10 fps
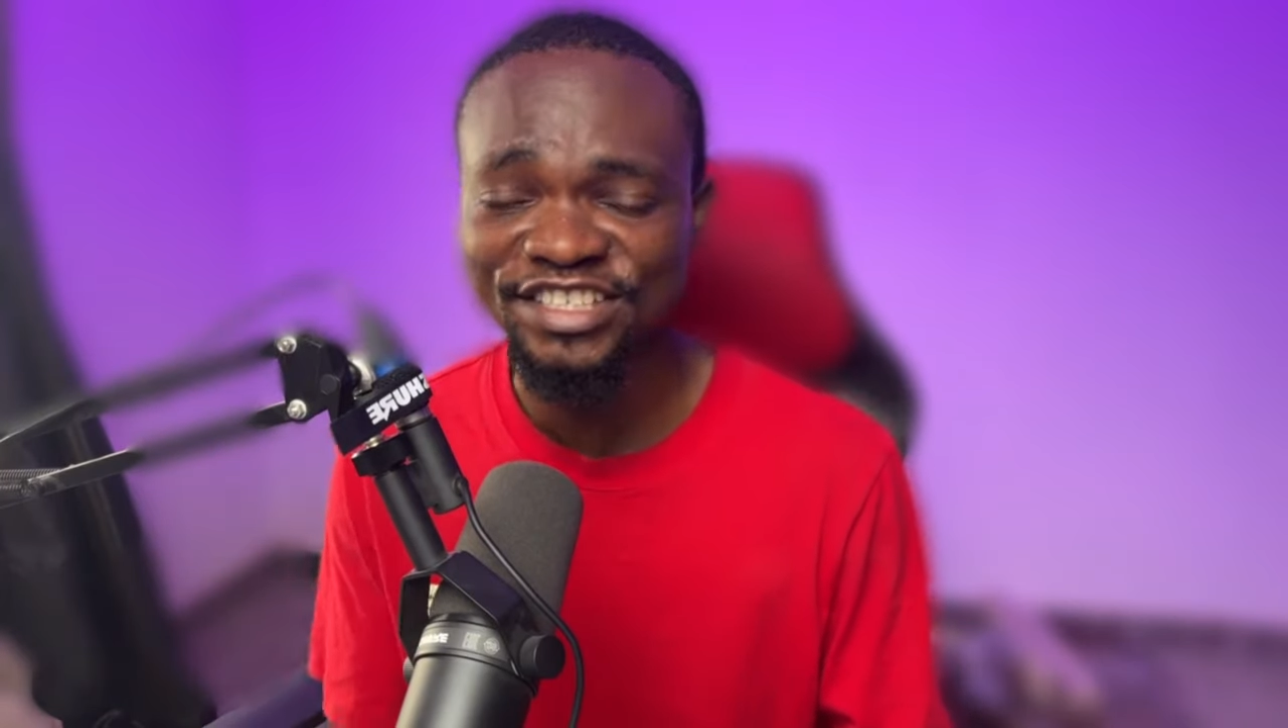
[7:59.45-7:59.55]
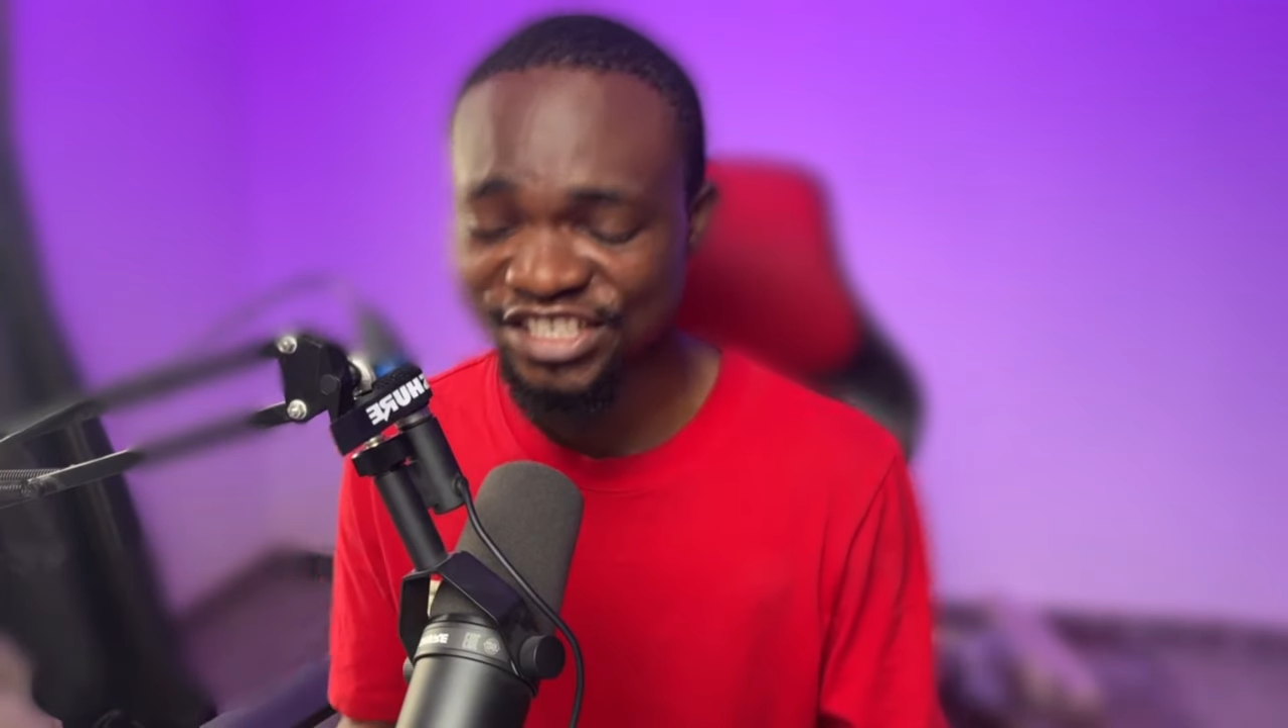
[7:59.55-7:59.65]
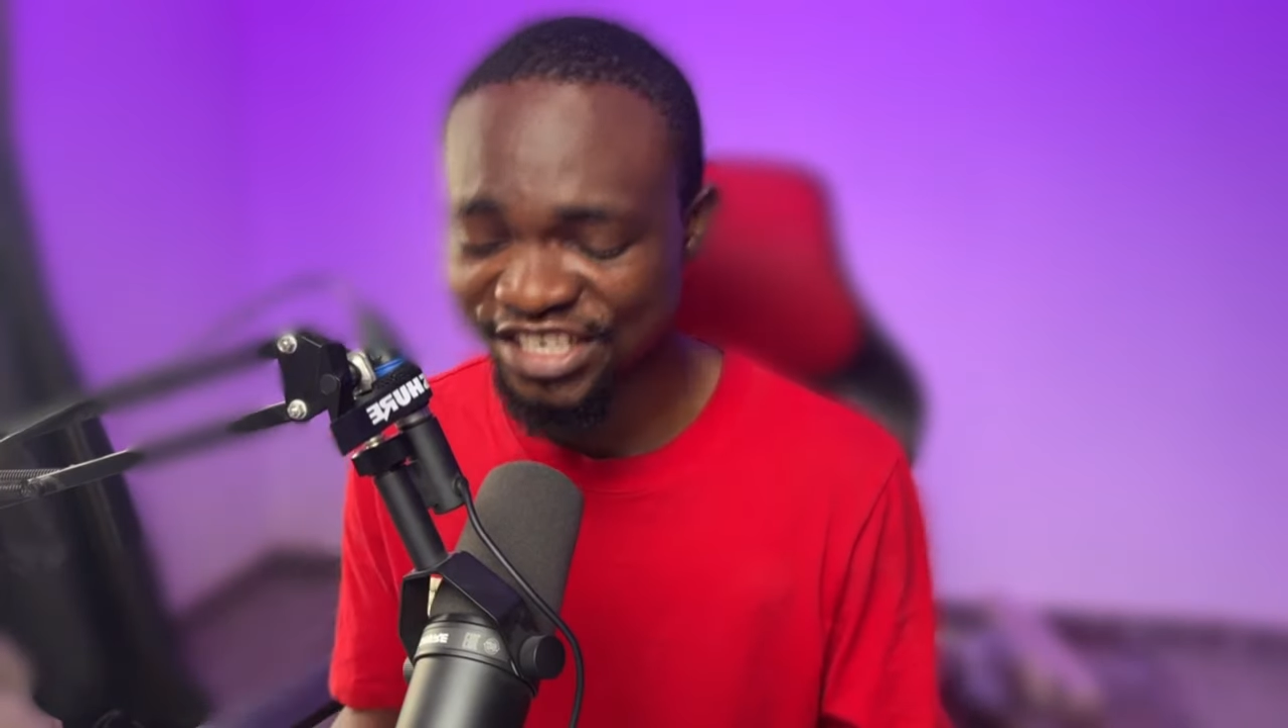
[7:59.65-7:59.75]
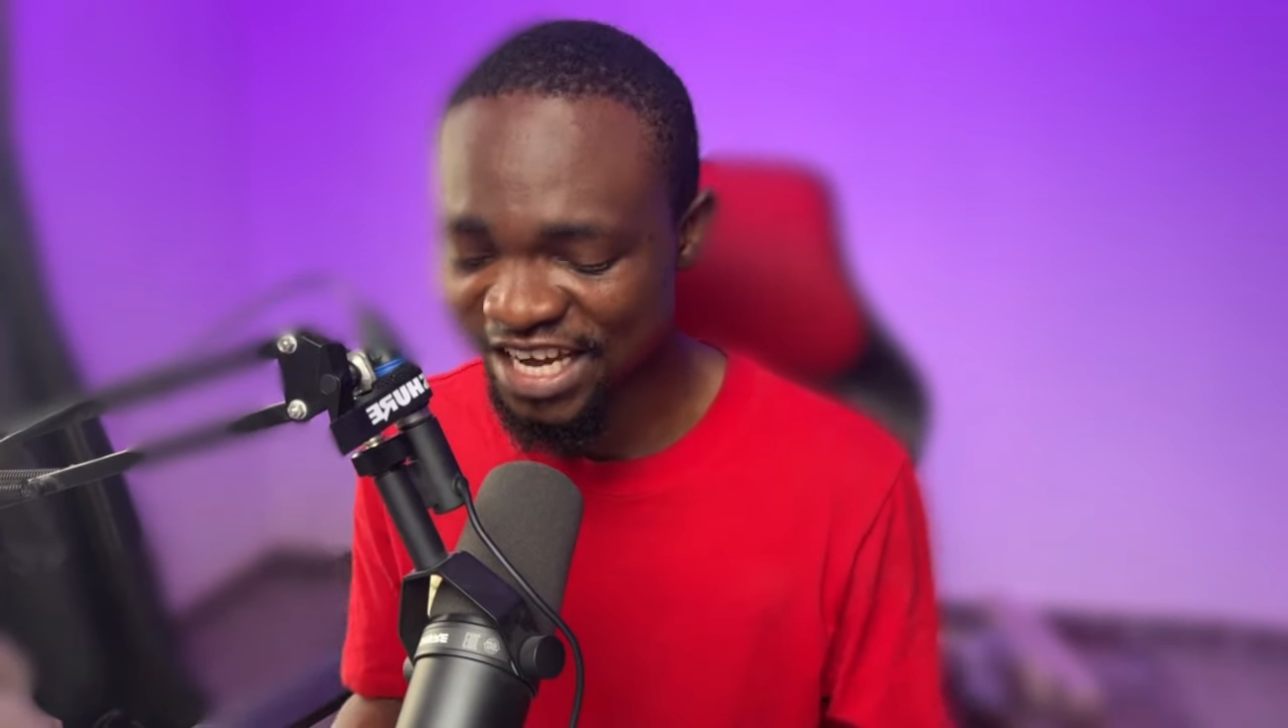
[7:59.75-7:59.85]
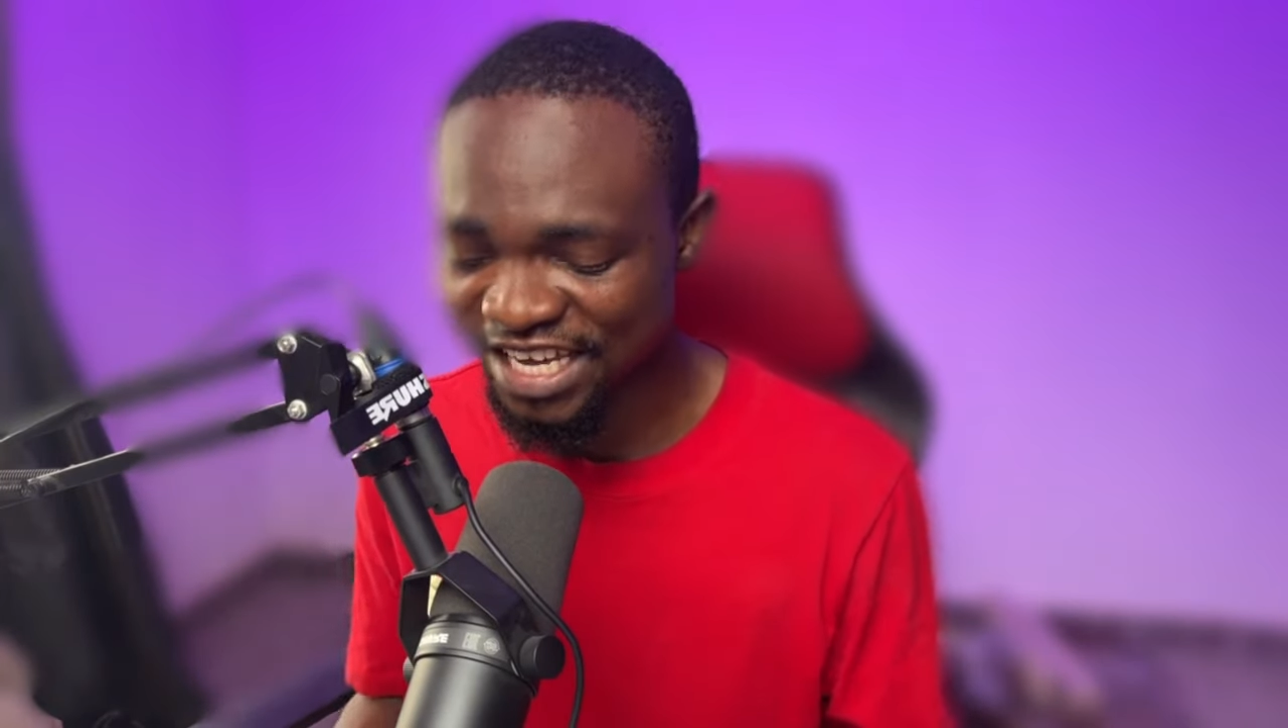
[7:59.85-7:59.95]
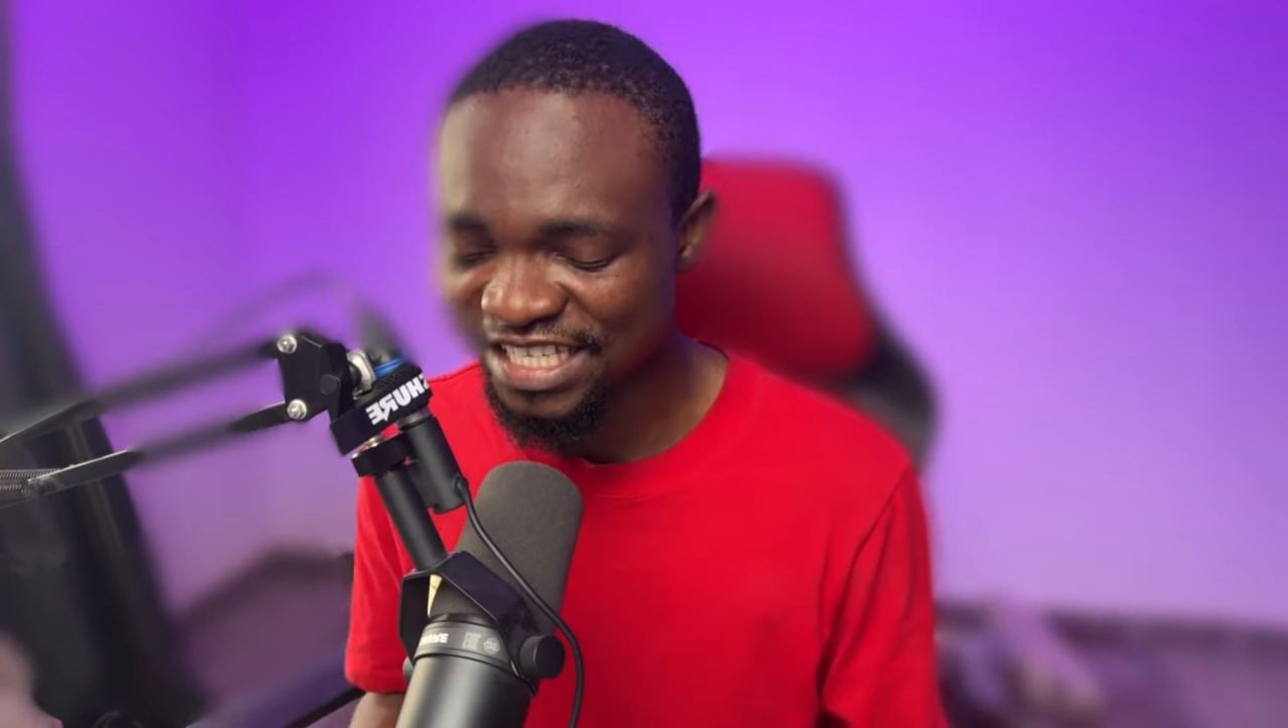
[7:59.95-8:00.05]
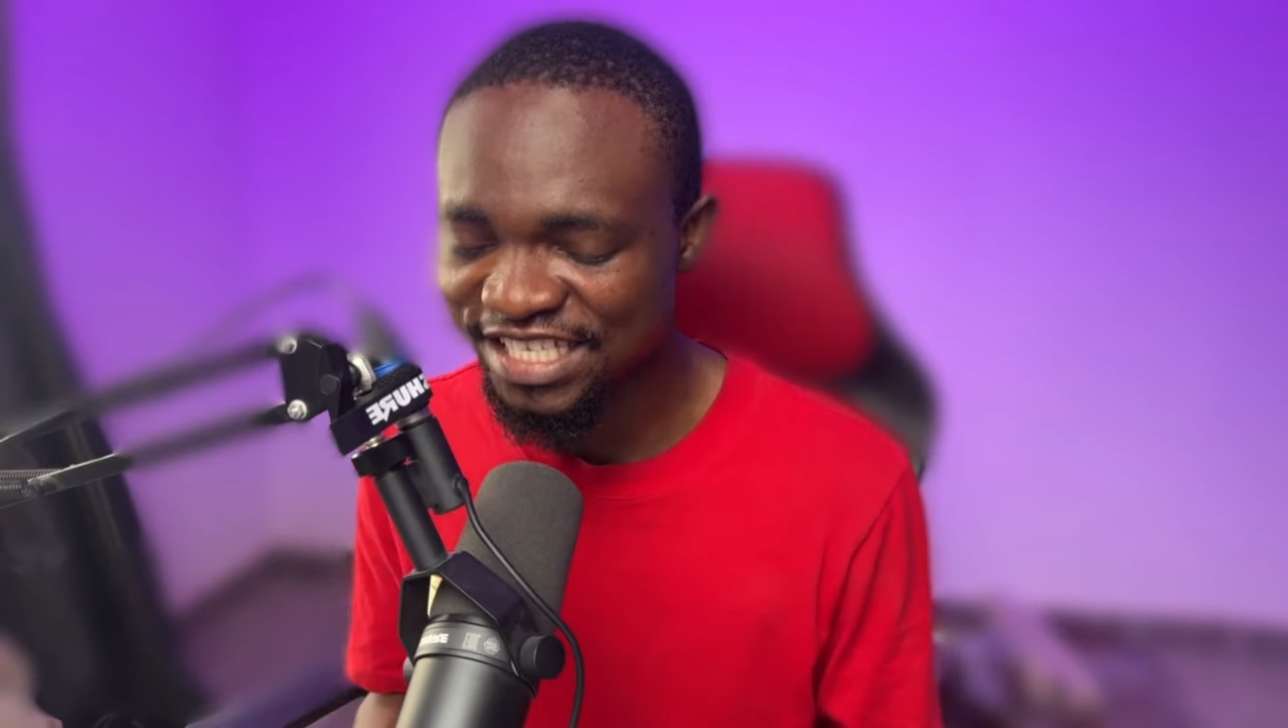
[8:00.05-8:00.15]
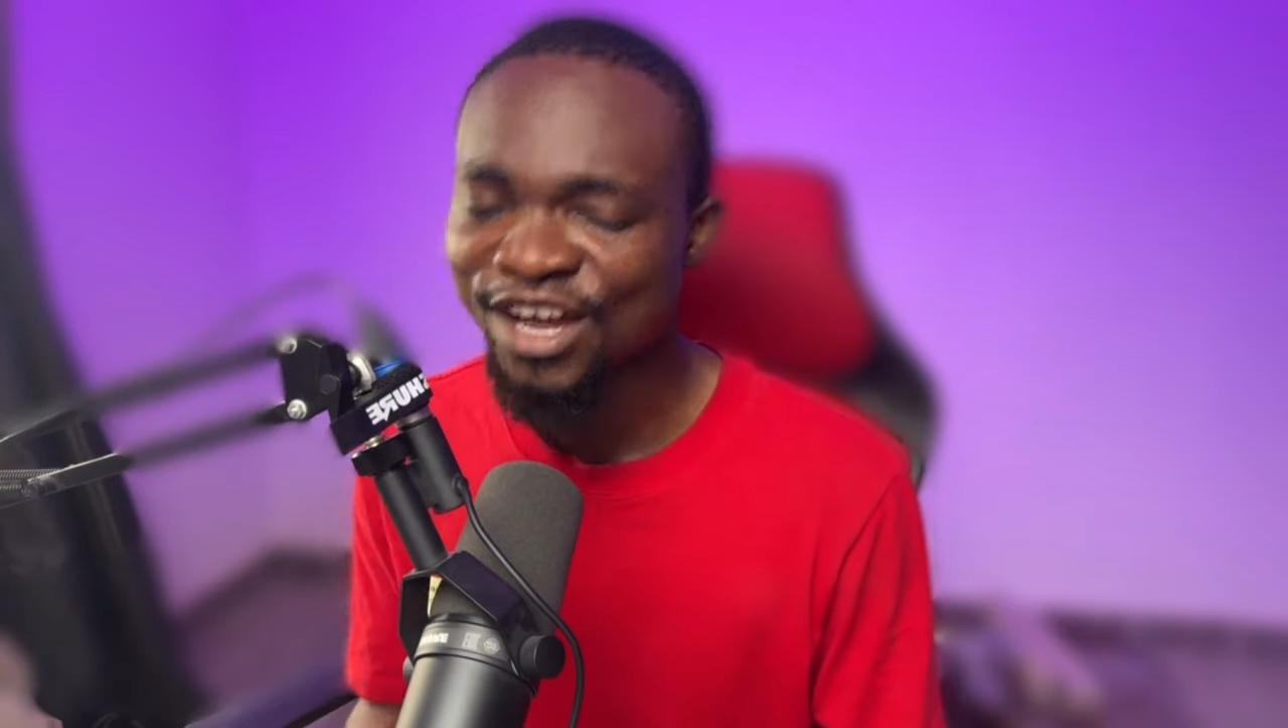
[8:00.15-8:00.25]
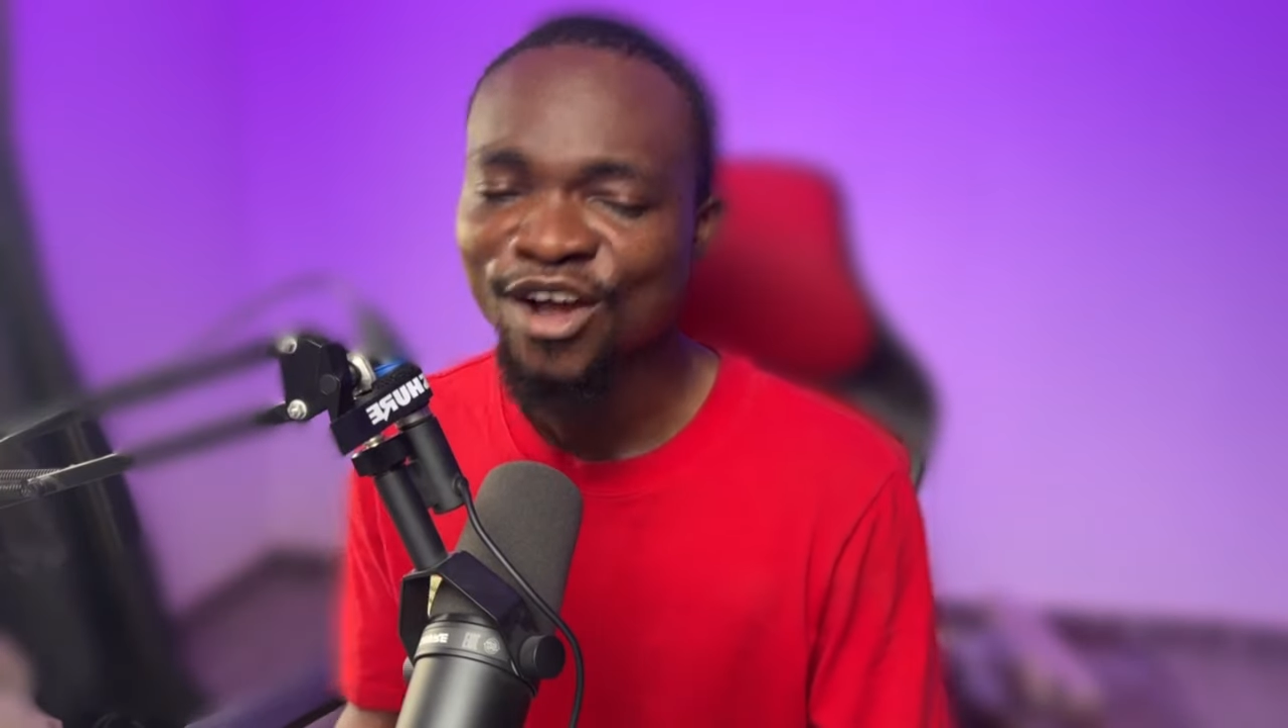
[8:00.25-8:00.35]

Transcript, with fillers: share it